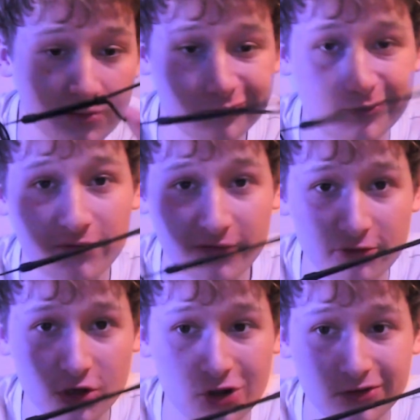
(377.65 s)
but very
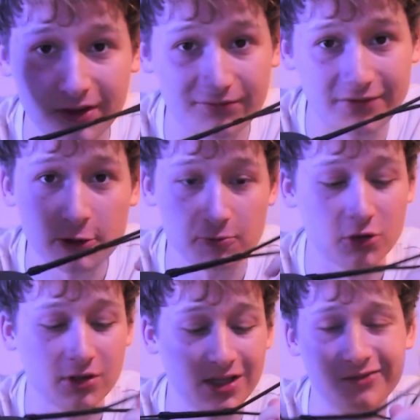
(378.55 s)
good investment
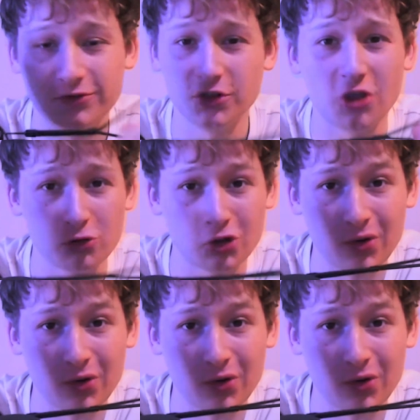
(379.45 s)
if you don't know